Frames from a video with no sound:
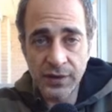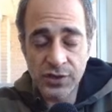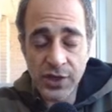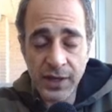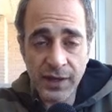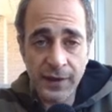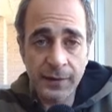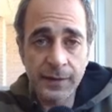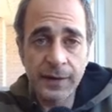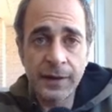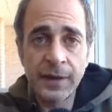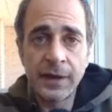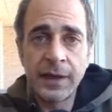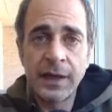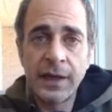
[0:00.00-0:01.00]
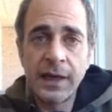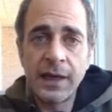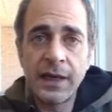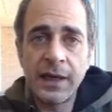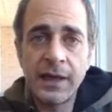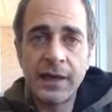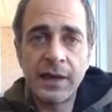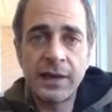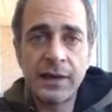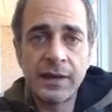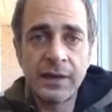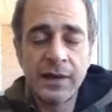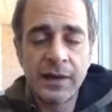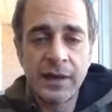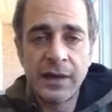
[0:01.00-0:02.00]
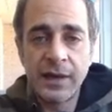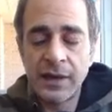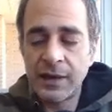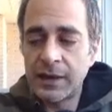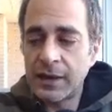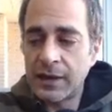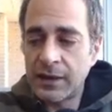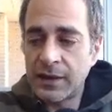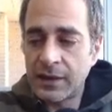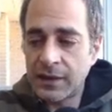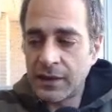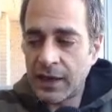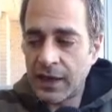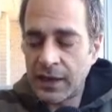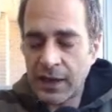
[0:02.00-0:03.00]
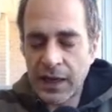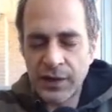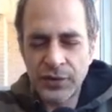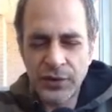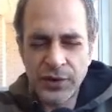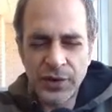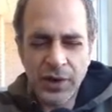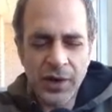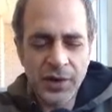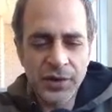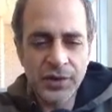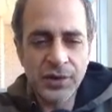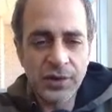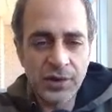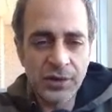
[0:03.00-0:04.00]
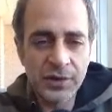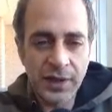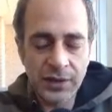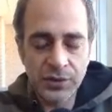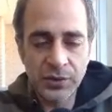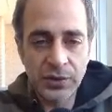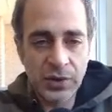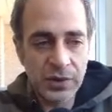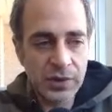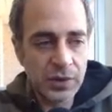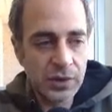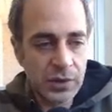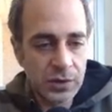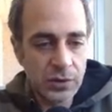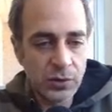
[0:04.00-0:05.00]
China. And I saw an article not too long ago